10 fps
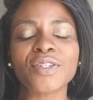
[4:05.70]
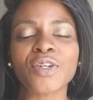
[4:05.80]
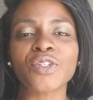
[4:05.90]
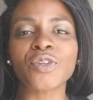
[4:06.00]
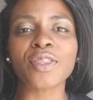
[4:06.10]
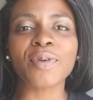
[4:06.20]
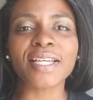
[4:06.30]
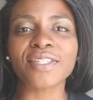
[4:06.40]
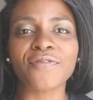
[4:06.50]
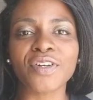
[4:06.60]
is our strength
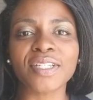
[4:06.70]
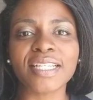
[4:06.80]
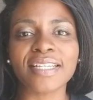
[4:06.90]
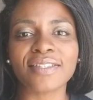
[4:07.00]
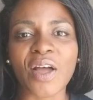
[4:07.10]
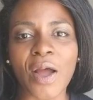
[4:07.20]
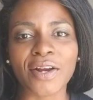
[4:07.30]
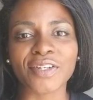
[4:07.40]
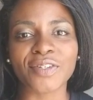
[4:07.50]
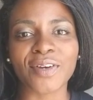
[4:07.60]
because diversity is not
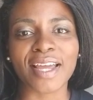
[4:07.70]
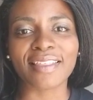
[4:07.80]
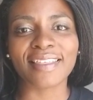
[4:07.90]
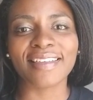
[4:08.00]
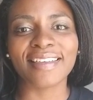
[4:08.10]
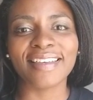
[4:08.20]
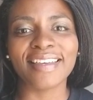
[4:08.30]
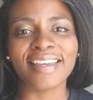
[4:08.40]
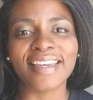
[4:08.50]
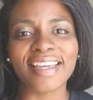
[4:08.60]
our strength,
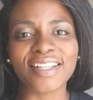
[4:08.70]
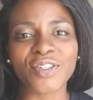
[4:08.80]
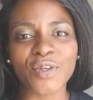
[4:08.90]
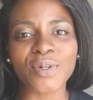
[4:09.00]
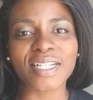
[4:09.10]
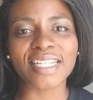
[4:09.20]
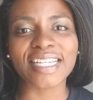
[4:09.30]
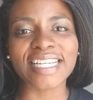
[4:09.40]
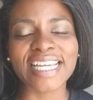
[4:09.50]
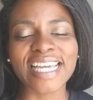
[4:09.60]
it's
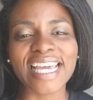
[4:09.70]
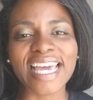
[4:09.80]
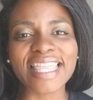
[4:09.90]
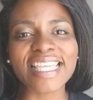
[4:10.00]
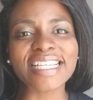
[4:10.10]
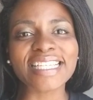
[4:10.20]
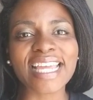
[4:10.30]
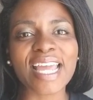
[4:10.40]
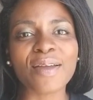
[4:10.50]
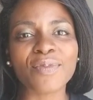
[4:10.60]
unity. And this
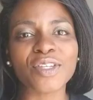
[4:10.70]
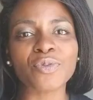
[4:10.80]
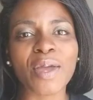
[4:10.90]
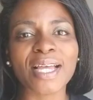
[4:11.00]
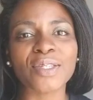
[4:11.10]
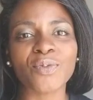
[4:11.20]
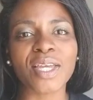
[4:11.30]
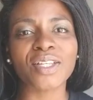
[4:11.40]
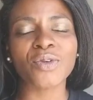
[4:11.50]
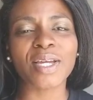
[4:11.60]
came this past
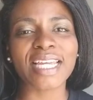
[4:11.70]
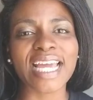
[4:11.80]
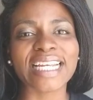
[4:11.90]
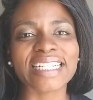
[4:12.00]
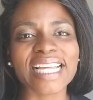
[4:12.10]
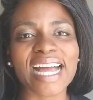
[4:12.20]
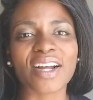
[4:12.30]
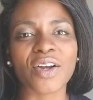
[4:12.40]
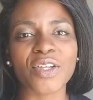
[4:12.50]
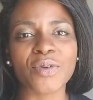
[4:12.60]
week to again
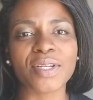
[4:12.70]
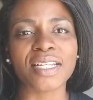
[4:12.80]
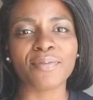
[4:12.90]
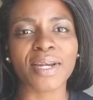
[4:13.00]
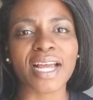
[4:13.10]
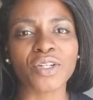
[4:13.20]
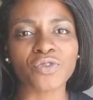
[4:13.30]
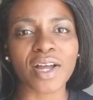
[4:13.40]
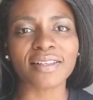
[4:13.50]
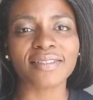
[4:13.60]
attack our unity. But I
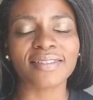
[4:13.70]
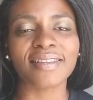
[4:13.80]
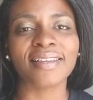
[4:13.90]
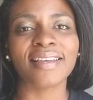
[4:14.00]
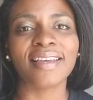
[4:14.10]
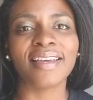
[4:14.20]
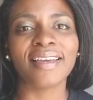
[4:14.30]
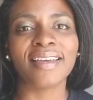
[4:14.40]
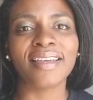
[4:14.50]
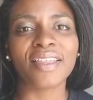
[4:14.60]
trust
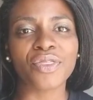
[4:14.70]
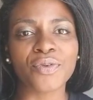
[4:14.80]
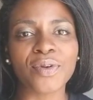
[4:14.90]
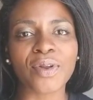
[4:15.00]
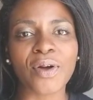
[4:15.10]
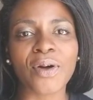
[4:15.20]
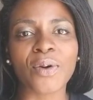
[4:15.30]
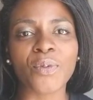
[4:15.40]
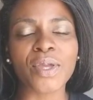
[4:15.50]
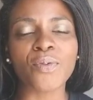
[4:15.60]
that through it
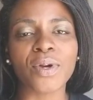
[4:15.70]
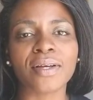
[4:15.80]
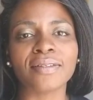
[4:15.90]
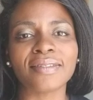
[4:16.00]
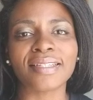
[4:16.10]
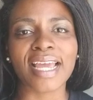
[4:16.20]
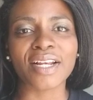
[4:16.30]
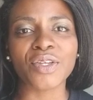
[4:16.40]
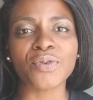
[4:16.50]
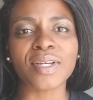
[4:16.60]
all, we will
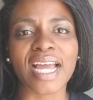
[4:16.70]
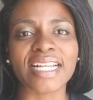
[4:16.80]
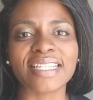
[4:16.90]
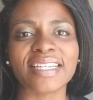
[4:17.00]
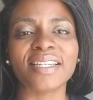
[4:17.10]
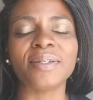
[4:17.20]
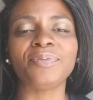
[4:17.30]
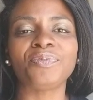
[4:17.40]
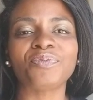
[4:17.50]
stand united,